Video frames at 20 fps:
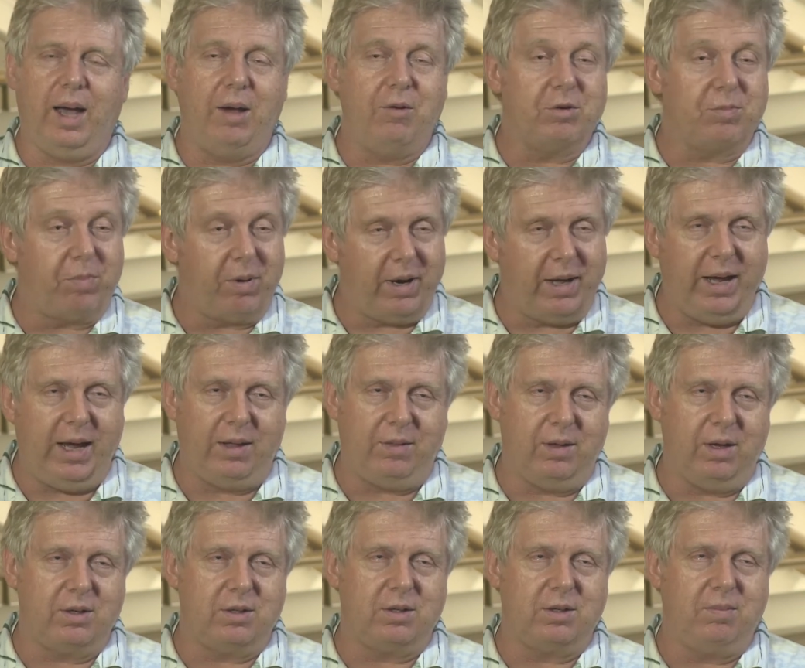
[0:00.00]
I was
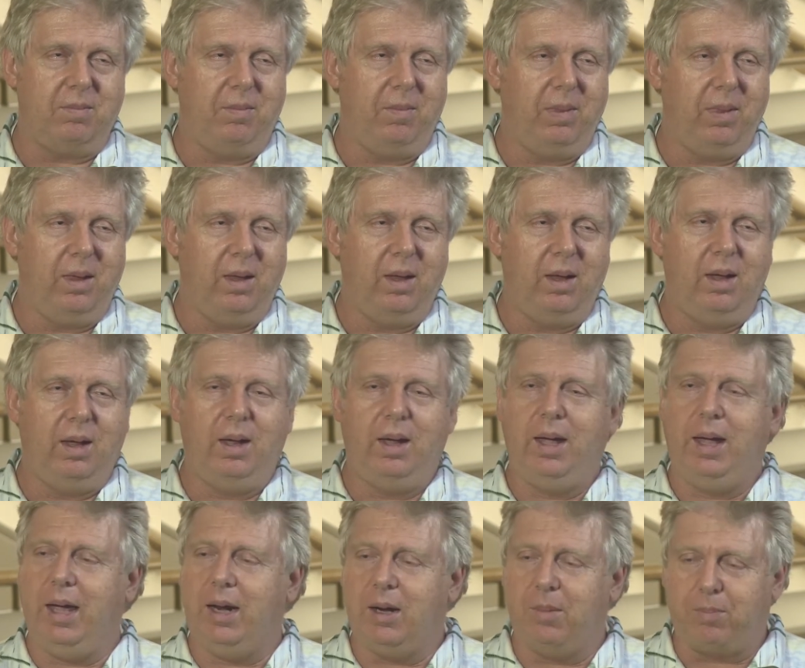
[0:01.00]
playing this,
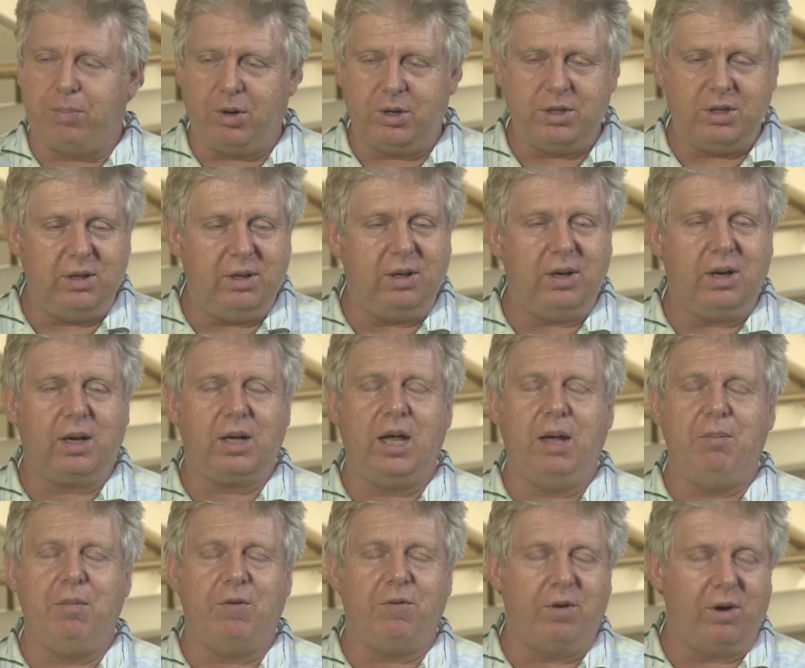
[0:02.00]
and a person
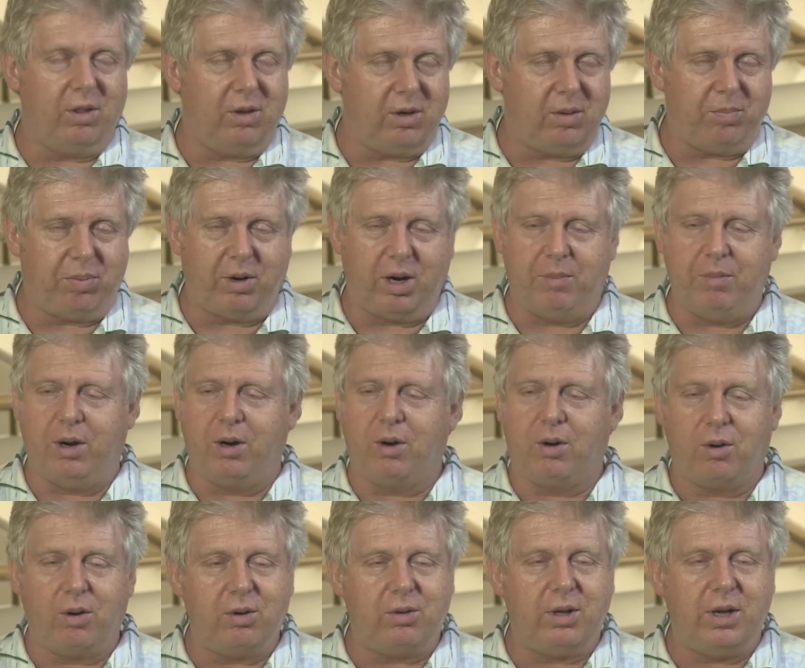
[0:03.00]
came in from another department,
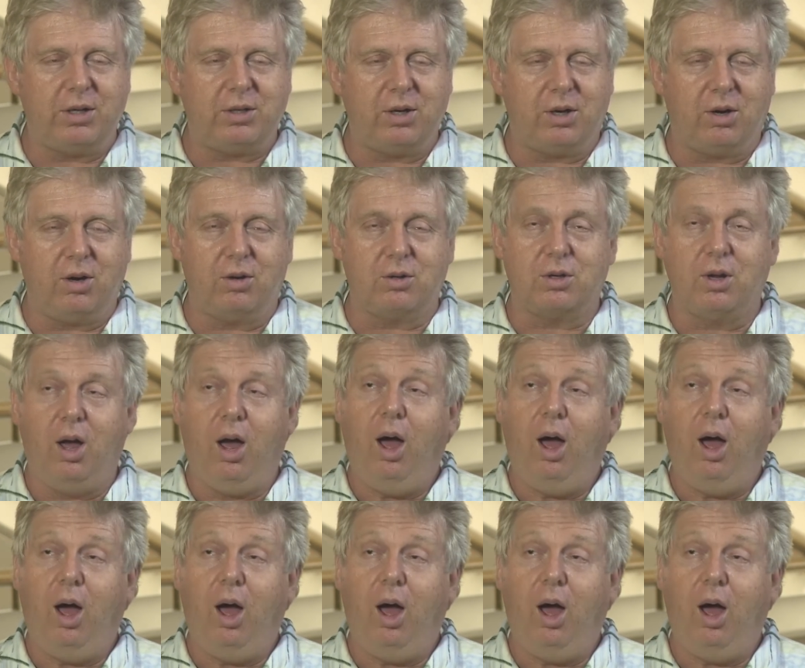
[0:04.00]
heard this and goes,